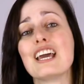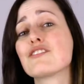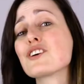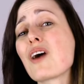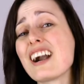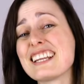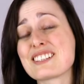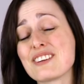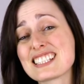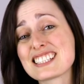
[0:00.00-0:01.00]
If you are
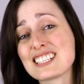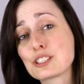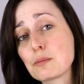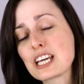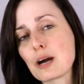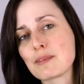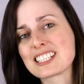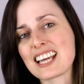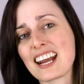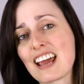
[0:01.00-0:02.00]
interested to become a
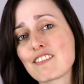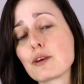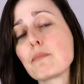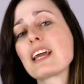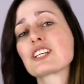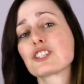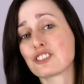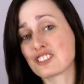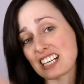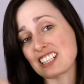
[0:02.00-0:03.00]
skydiver, make sure
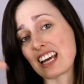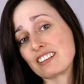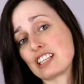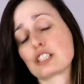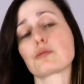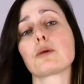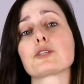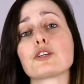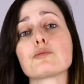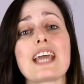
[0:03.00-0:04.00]
to check down the description.